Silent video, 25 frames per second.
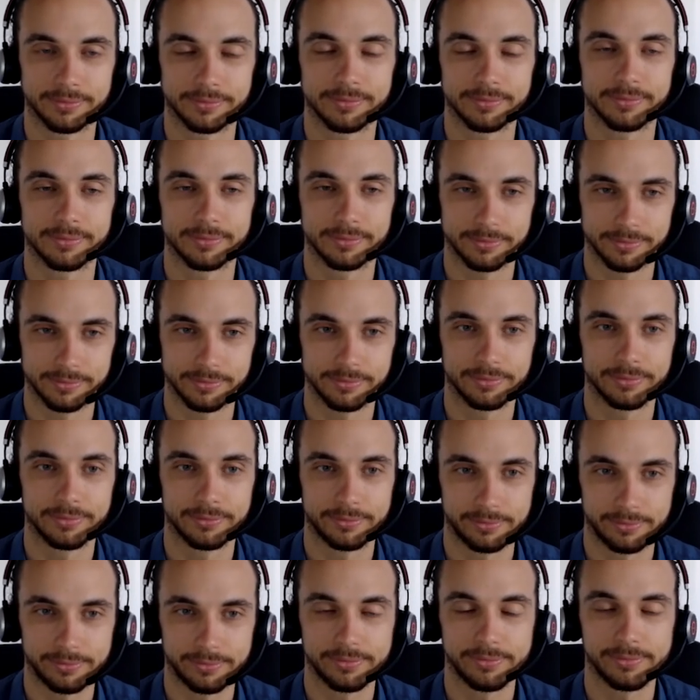
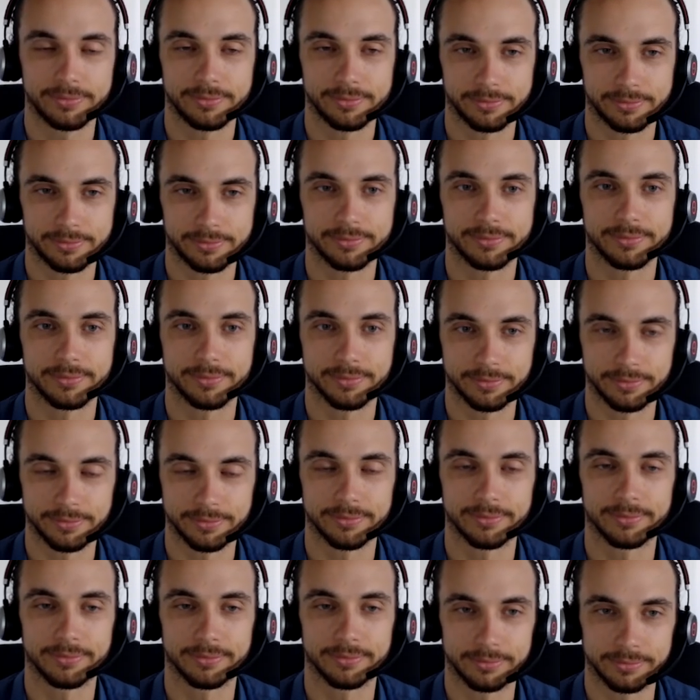
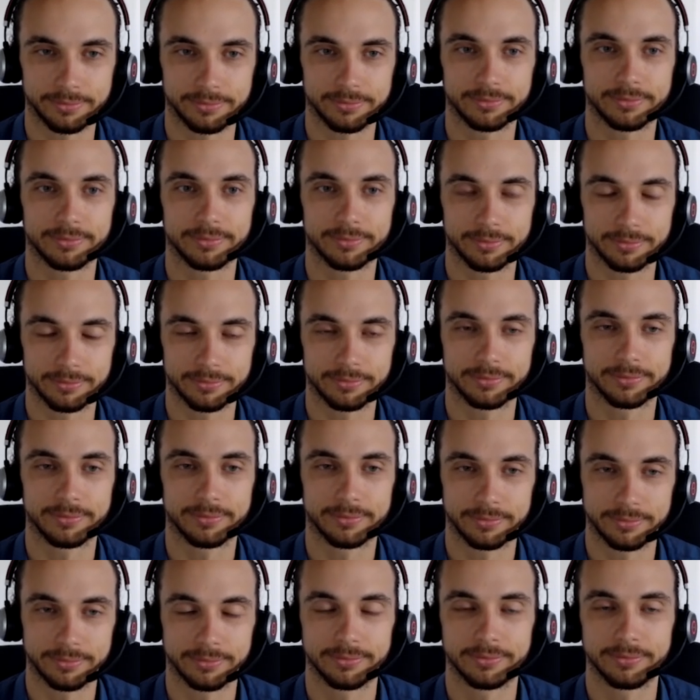
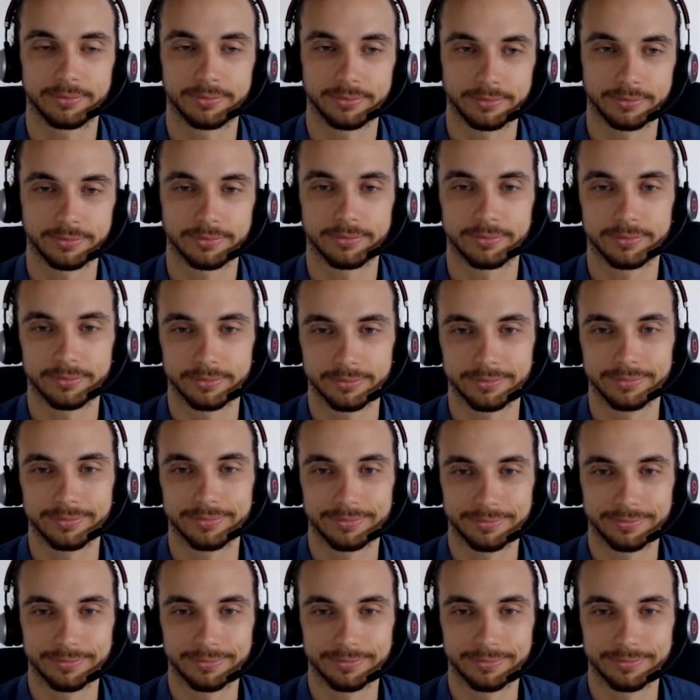This person isn't speaking.